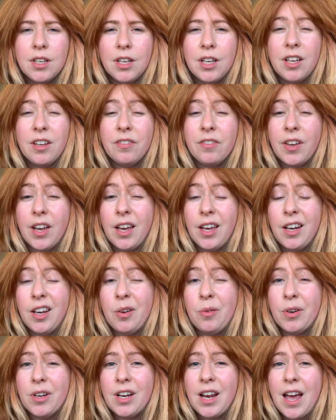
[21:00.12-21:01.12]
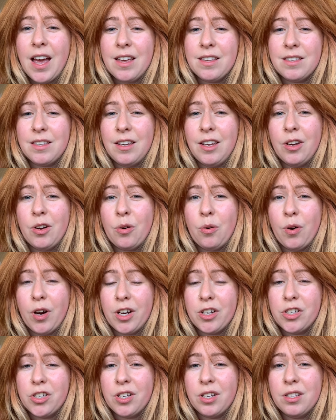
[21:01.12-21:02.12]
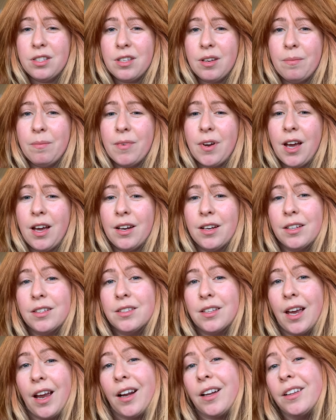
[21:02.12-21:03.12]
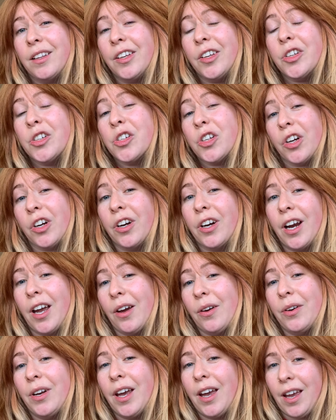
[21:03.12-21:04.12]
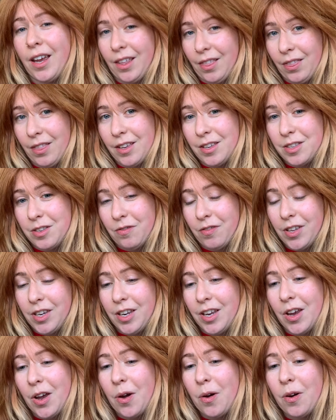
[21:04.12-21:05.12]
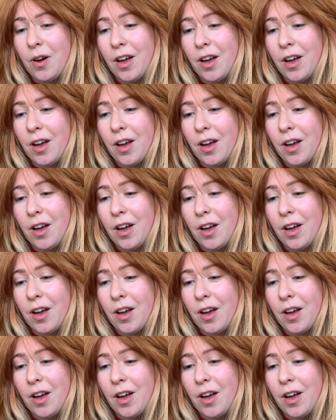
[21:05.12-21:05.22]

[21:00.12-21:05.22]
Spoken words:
If anyone has any questions, I'm not exactly sure how to end this video